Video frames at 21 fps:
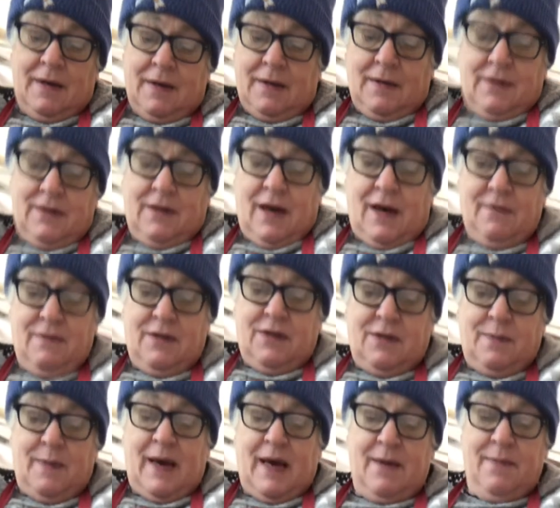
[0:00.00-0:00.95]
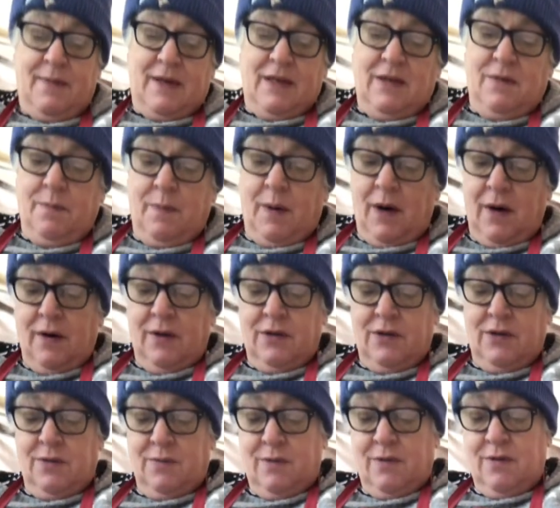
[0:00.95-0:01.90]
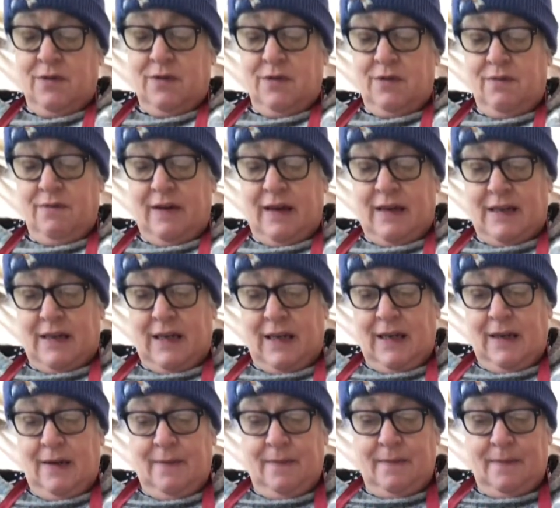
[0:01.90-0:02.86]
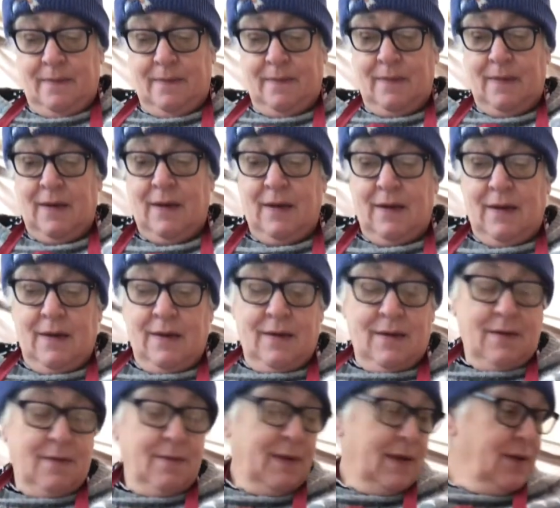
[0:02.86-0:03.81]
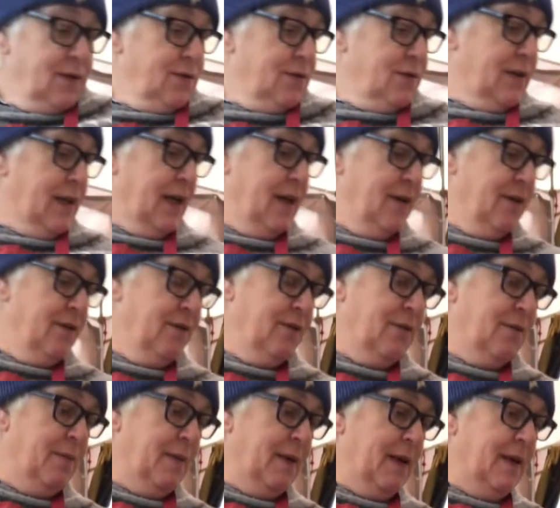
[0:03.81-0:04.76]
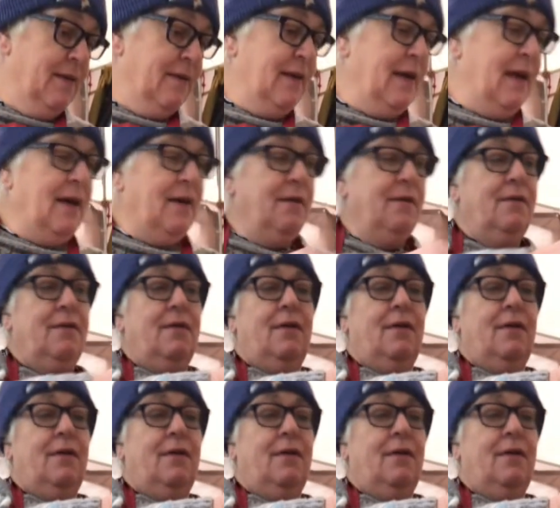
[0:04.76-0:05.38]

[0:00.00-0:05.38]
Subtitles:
to have a spare bit of parchment ready. Might just get another piece out.